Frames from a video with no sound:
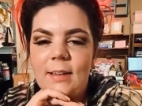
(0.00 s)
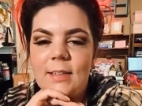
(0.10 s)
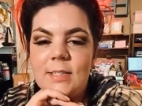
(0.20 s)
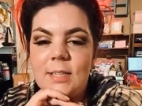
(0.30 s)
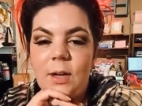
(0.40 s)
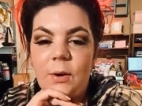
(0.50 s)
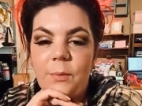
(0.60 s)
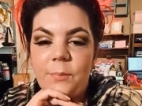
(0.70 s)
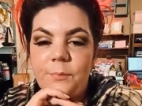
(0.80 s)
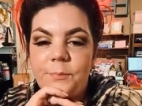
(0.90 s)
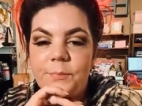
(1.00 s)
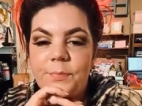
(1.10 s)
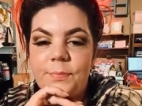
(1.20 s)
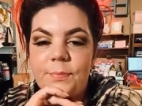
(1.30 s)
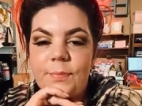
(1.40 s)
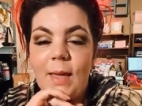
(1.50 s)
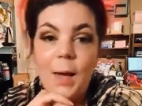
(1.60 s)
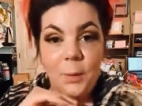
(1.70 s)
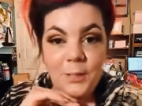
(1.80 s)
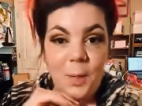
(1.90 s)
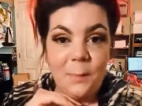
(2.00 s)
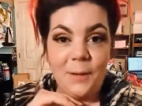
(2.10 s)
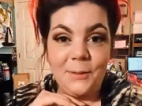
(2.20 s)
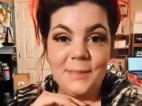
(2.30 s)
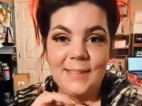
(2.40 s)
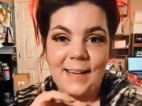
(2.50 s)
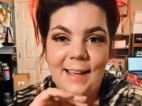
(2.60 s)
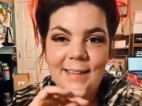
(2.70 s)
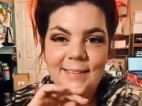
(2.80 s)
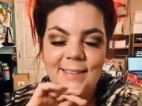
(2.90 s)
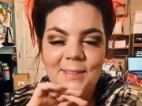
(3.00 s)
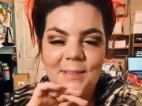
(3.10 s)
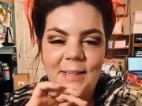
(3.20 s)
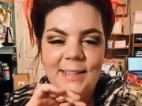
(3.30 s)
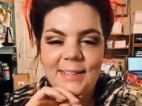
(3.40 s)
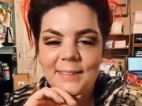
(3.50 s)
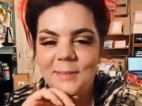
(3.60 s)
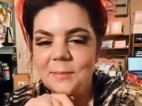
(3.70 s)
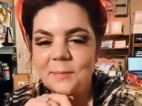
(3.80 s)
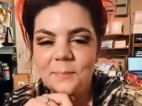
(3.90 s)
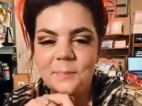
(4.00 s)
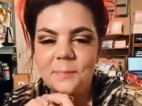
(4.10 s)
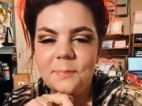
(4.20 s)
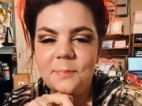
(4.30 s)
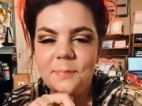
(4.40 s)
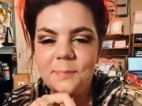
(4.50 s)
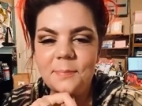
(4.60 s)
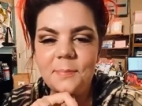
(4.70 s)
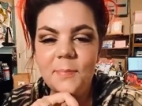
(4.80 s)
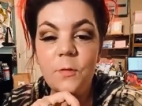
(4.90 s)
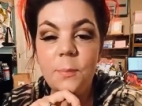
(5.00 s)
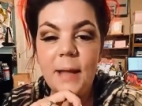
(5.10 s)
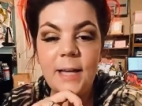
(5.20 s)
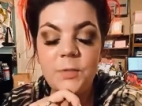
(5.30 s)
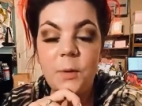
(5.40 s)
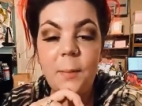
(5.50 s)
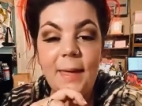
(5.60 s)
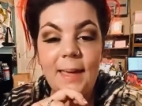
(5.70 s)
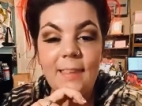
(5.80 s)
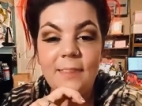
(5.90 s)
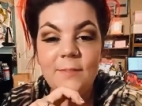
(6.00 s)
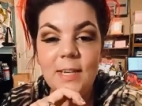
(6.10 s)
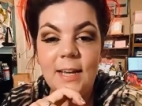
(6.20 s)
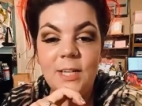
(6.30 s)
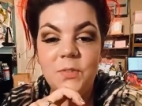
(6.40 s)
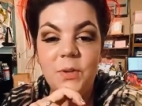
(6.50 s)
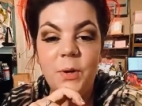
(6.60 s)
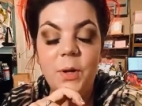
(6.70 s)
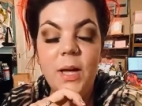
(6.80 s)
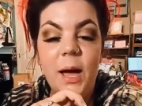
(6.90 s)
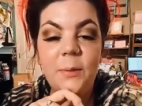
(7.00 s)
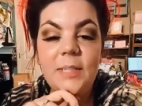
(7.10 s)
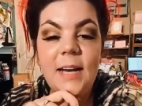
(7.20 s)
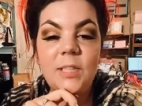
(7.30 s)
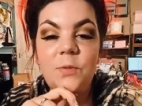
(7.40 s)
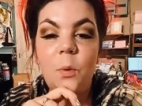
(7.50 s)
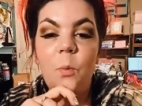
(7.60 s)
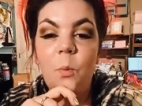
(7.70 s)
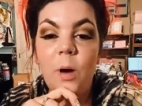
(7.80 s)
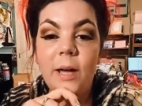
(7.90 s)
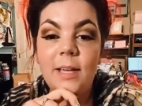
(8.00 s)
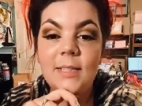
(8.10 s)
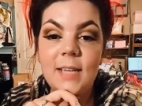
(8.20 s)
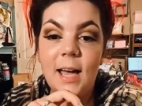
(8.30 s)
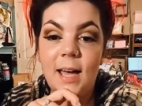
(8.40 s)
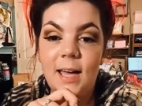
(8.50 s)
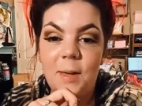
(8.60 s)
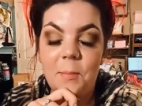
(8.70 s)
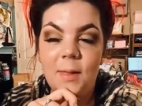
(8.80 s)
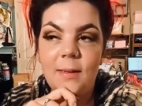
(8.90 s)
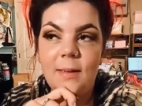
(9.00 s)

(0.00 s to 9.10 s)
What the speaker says: So I worked on bundles today. That's what I did. From Nashville. My aunt lives in Nashville. I went to Nashville one time,